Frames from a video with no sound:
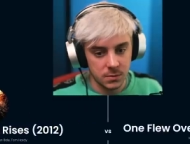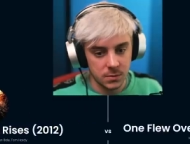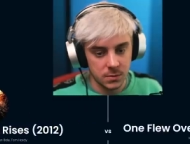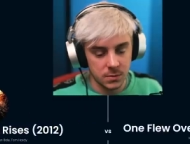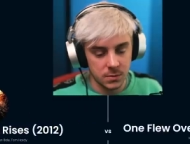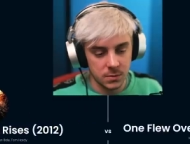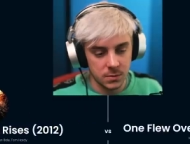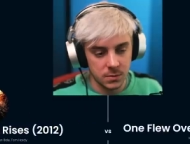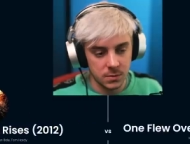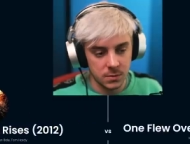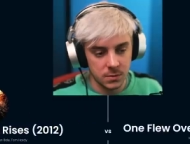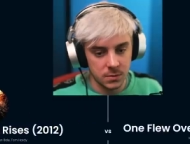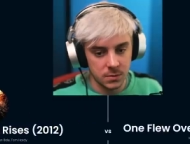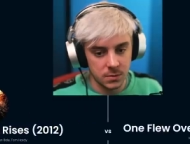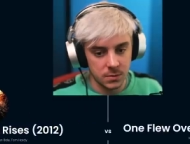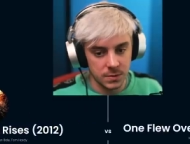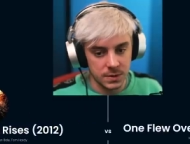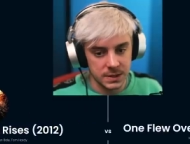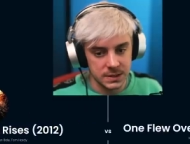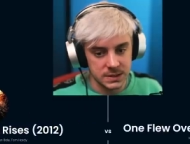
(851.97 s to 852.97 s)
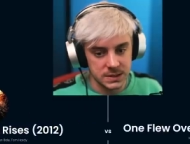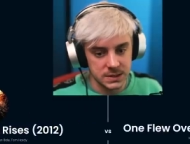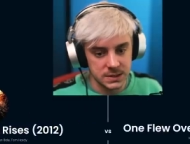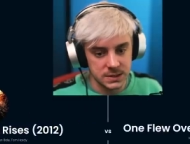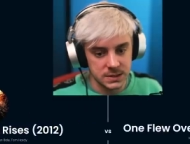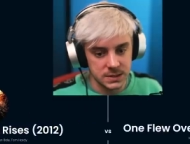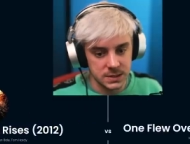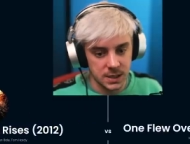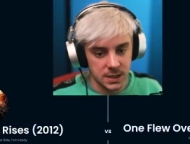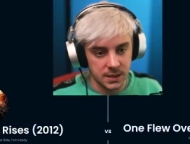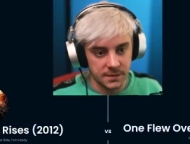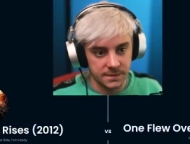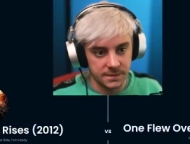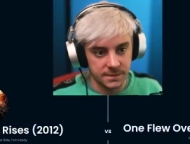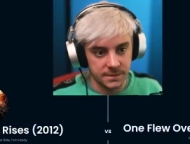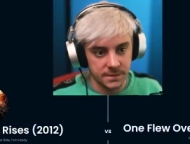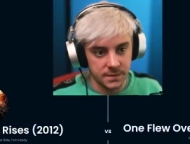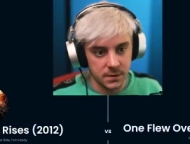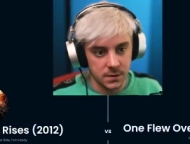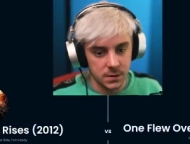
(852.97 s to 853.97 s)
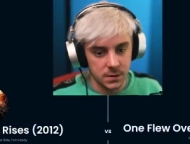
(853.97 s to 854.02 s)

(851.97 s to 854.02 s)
Oh, this is tough.